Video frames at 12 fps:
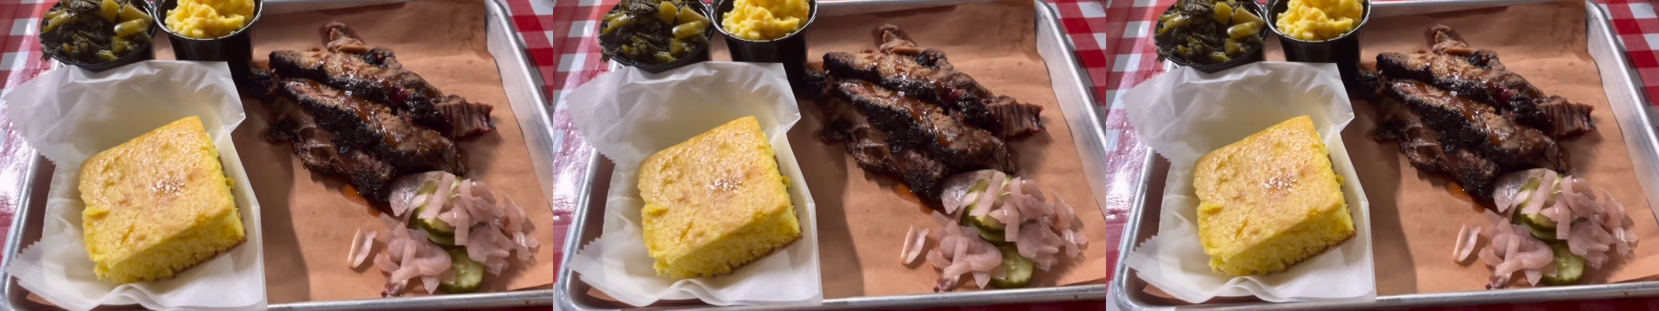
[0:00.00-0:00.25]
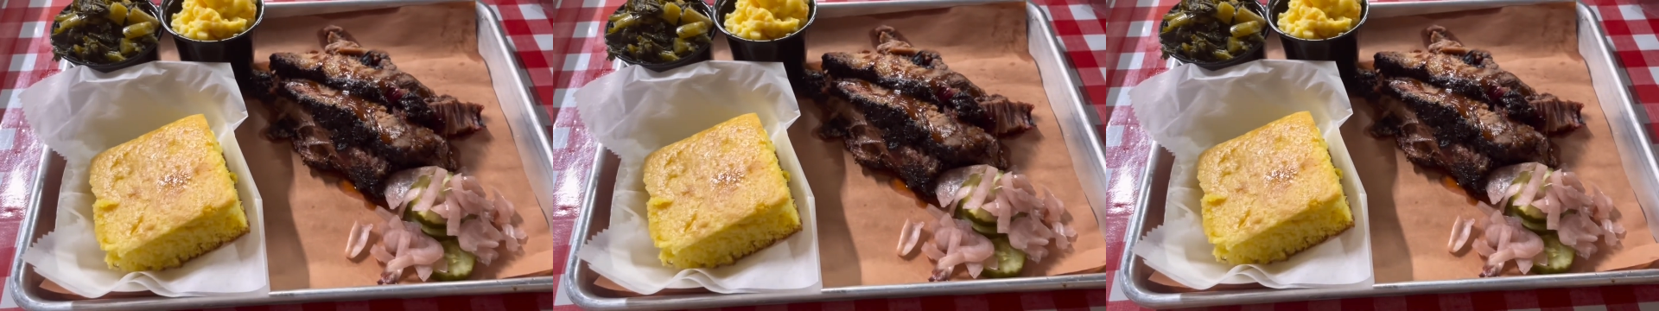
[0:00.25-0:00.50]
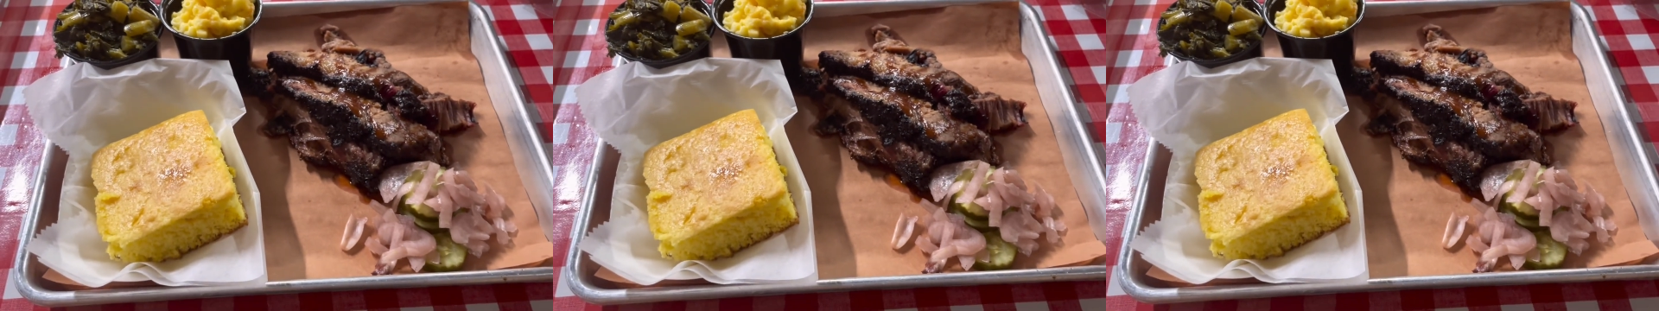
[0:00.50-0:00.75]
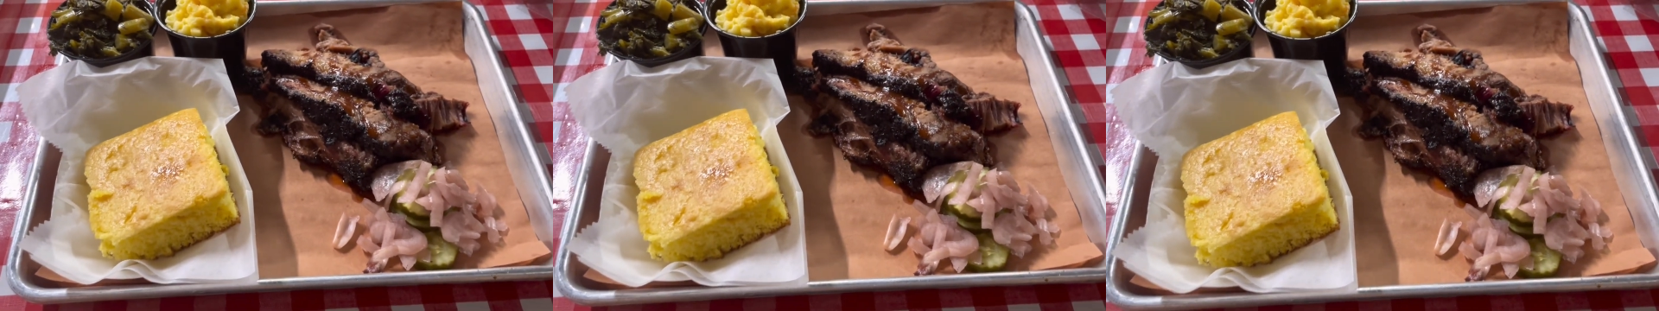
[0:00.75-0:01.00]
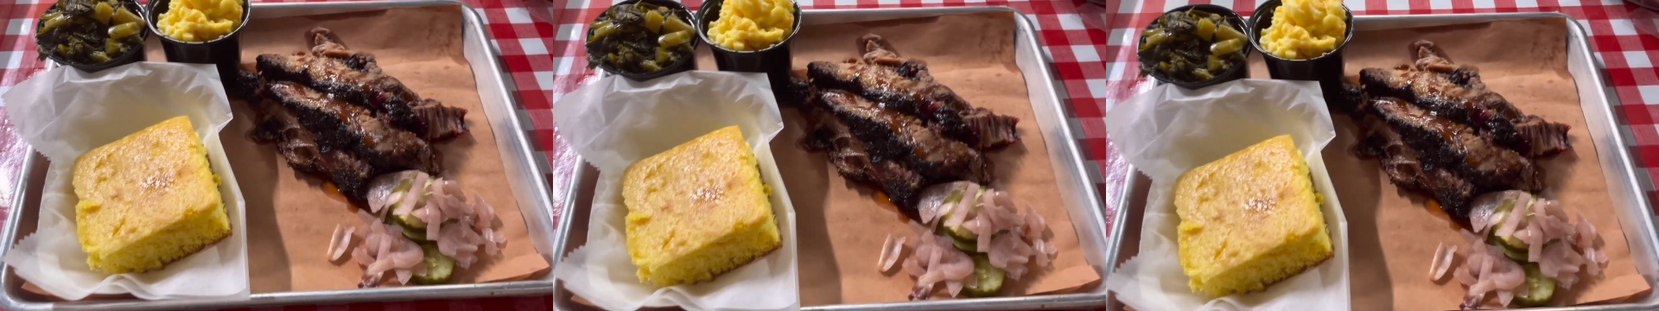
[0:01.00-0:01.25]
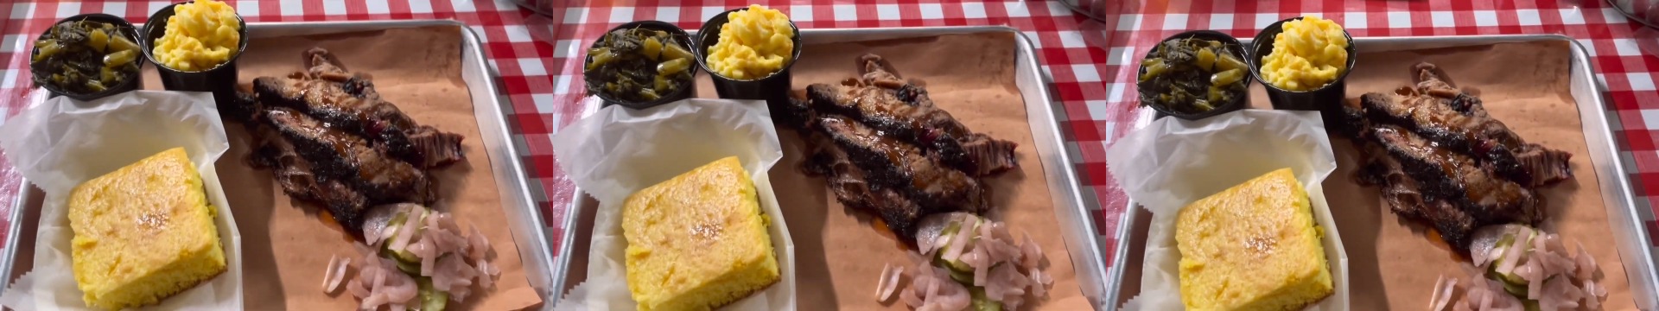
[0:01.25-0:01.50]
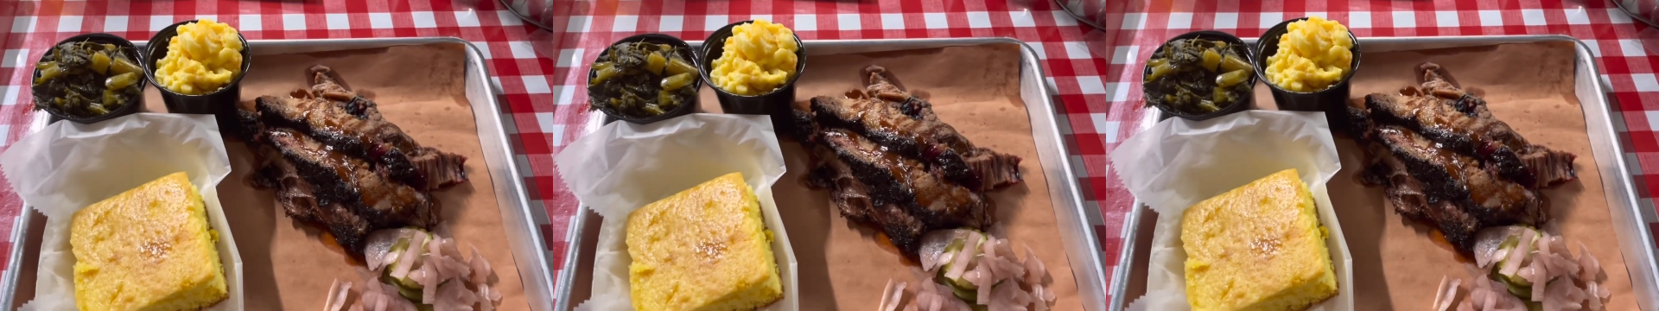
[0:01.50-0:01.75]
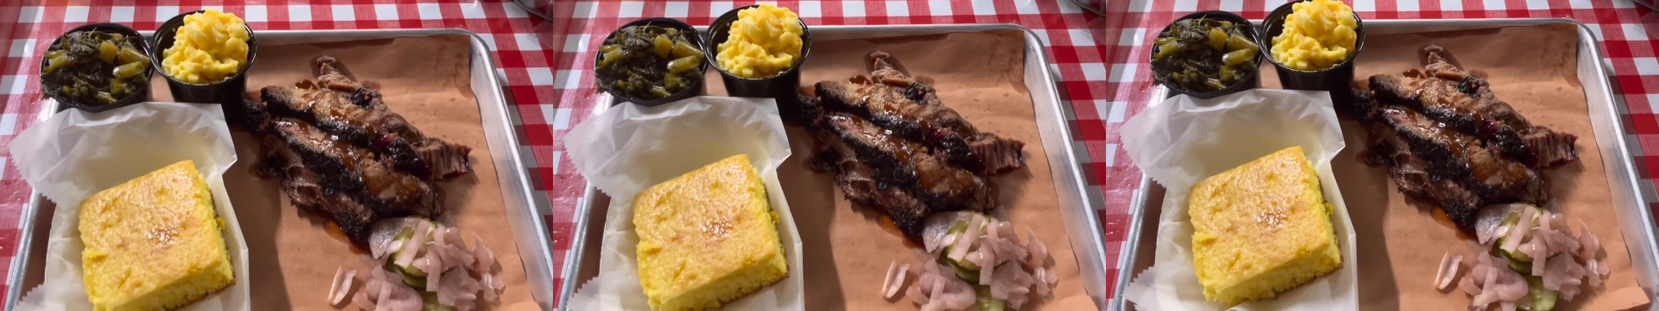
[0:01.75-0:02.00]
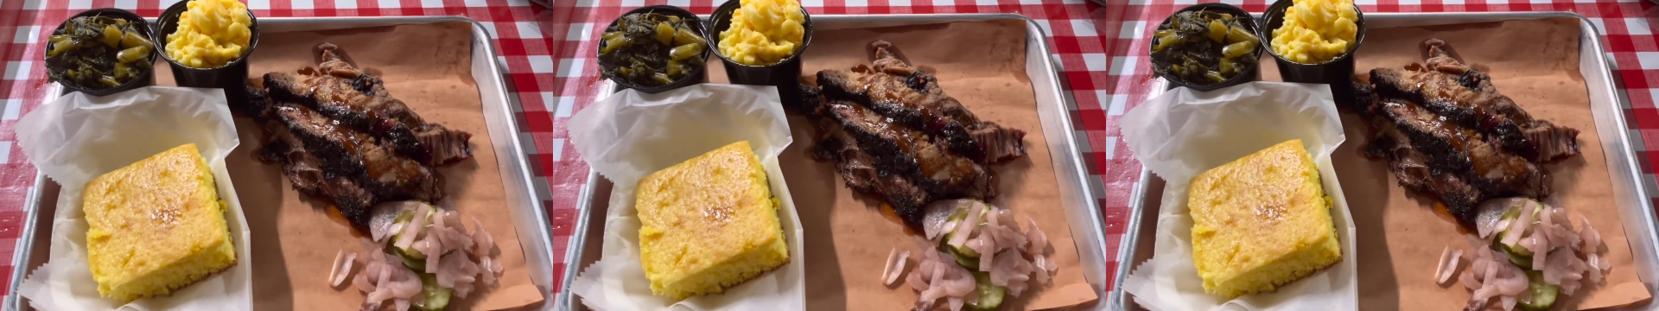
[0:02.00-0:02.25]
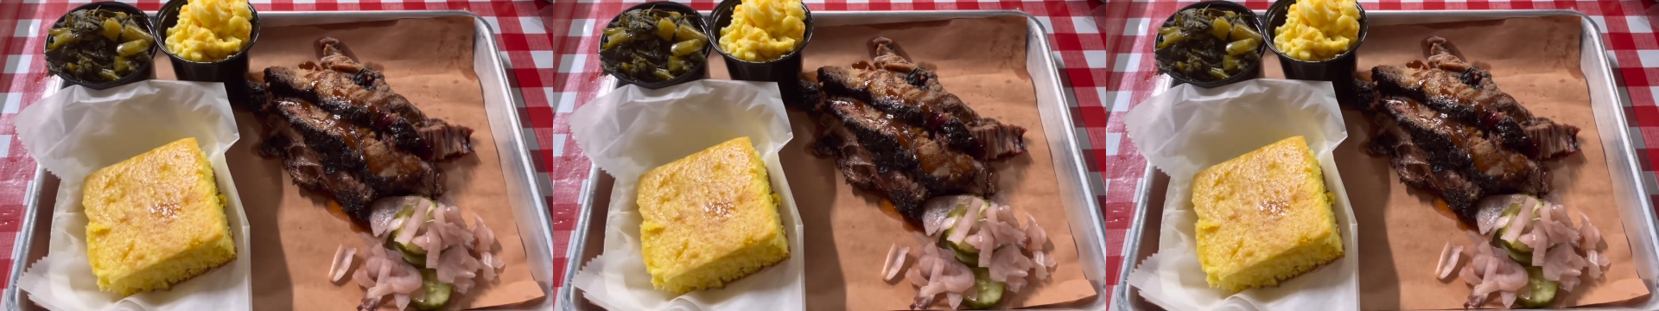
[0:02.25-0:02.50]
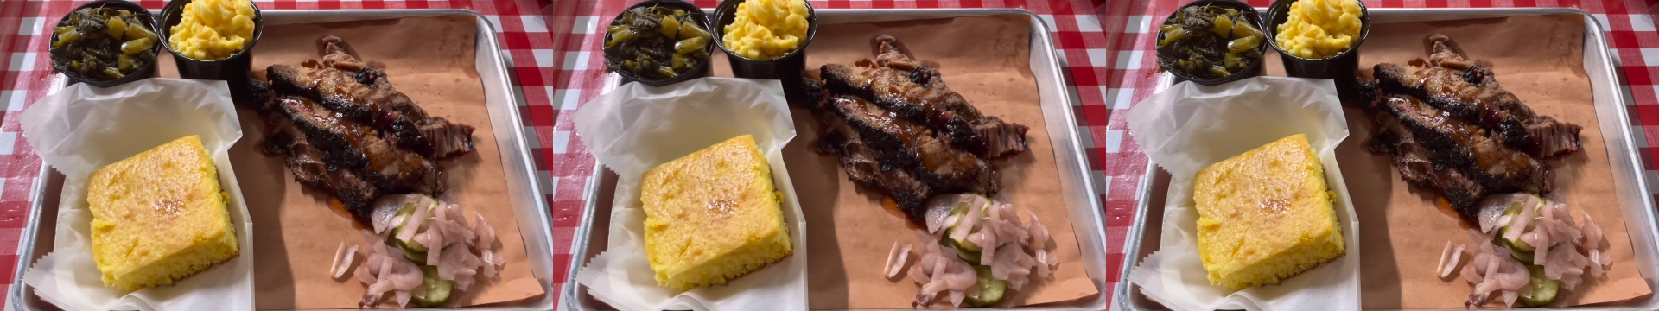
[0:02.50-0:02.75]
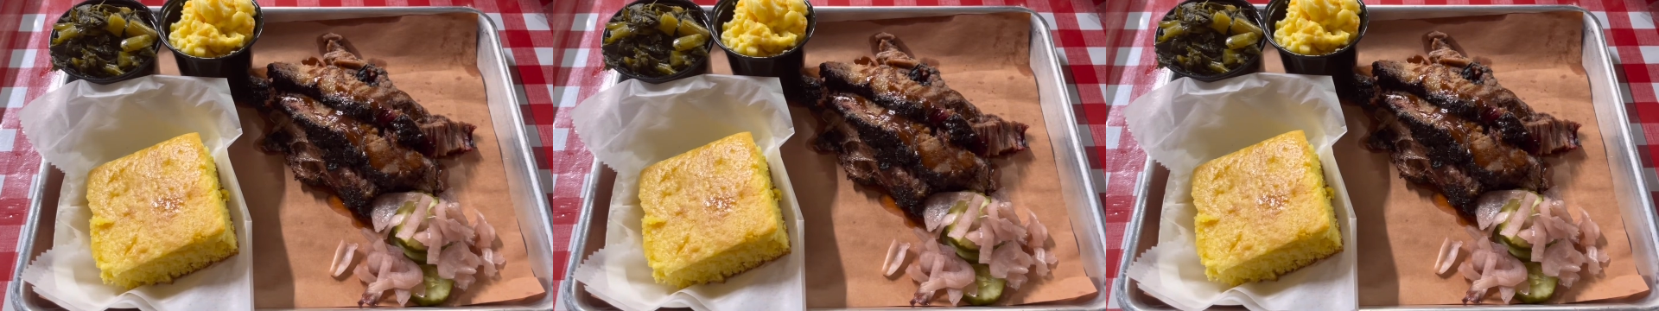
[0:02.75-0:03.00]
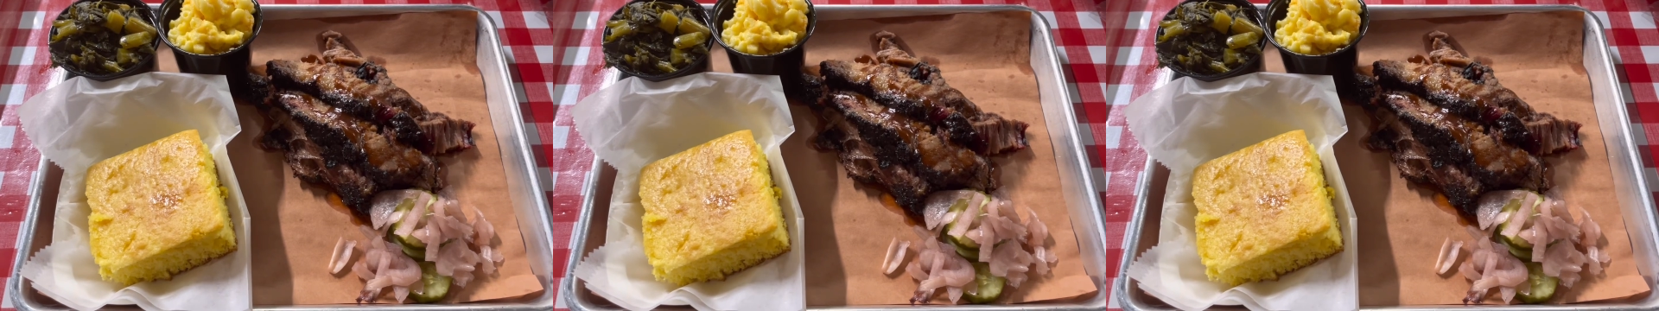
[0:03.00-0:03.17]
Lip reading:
[unreadable: no face in view]